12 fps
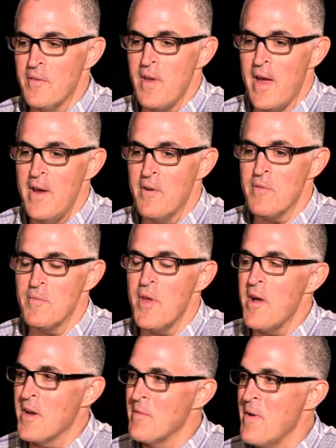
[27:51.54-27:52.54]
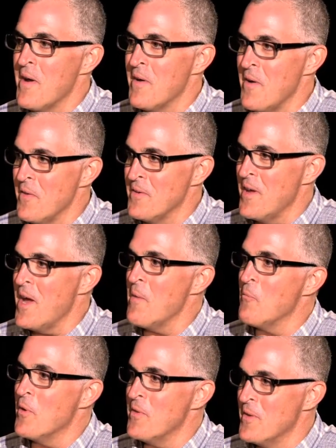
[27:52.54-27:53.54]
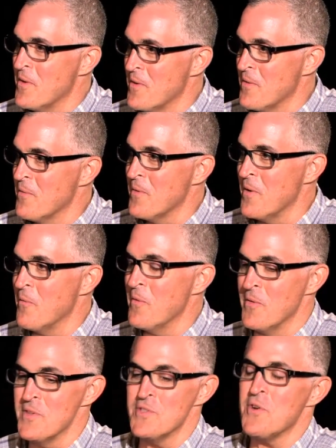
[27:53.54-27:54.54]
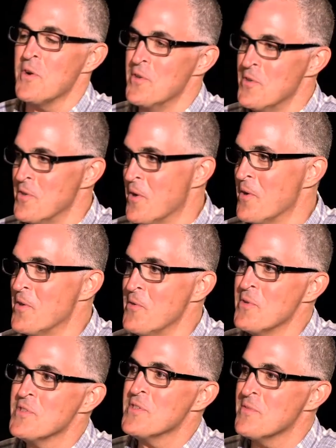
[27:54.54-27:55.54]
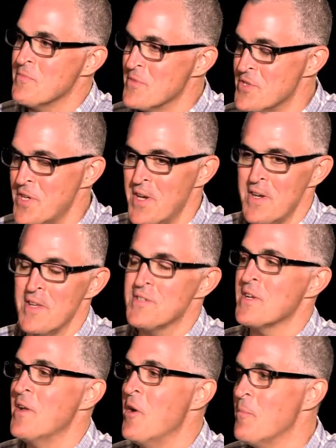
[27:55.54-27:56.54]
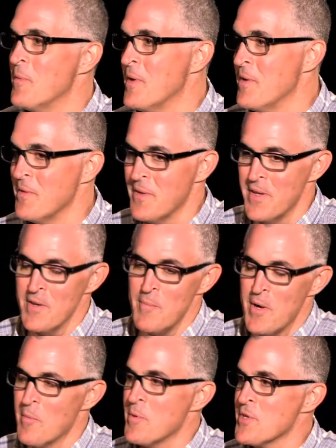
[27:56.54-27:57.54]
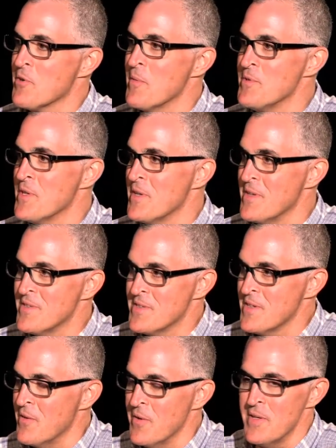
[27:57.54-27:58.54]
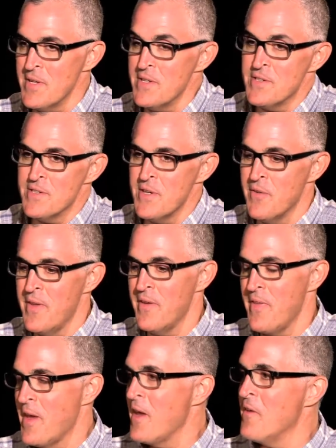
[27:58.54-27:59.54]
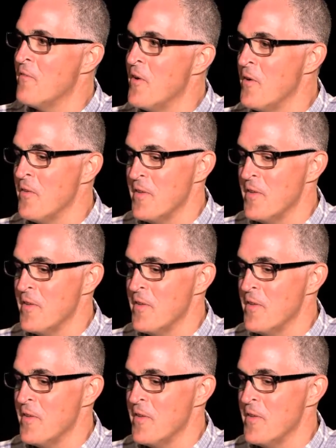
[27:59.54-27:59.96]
I hear them talking about it all the time when they're, this is our newest machine. It's going to help you get a better prescription. They kind of follow